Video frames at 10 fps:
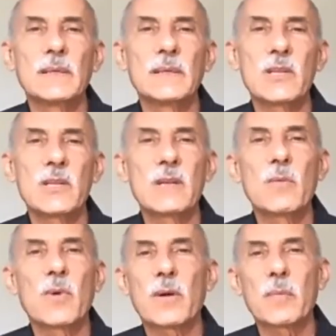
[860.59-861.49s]
She didn't
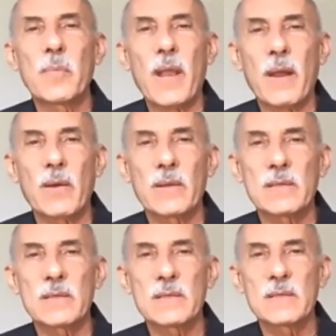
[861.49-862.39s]
want her
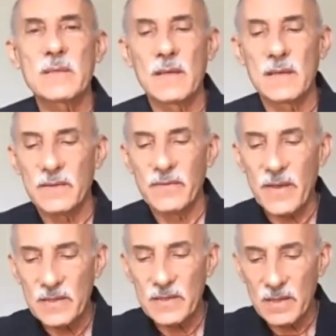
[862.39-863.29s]
parents to
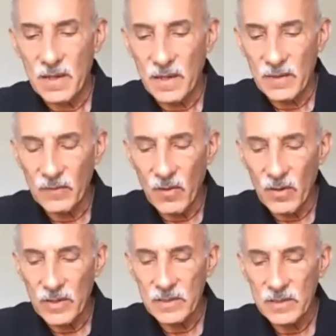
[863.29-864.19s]
face the kind of
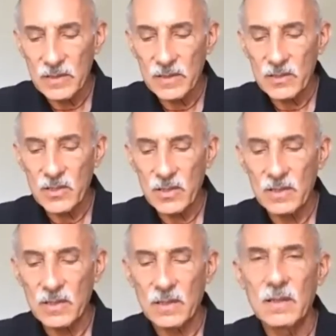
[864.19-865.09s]
losses that she
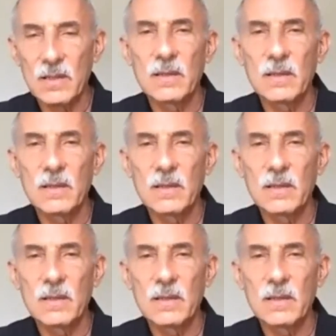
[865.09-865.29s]
did.